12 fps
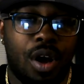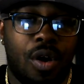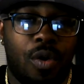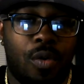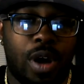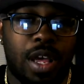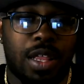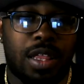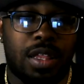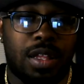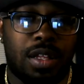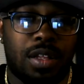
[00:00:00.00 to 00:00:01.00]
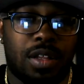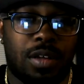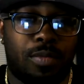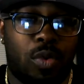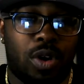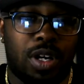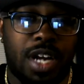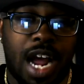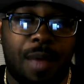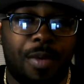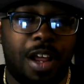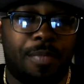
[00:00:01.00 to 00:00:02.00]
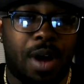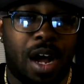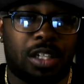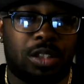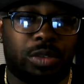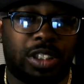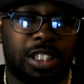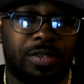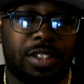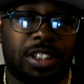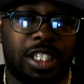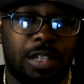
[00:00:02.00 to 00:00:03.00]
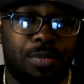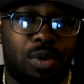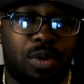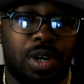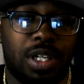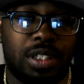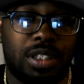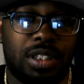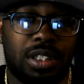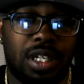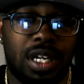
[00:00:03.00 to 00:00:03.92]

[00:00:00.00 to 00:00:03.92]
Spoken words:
with the more dominant boxer receiving 10 points,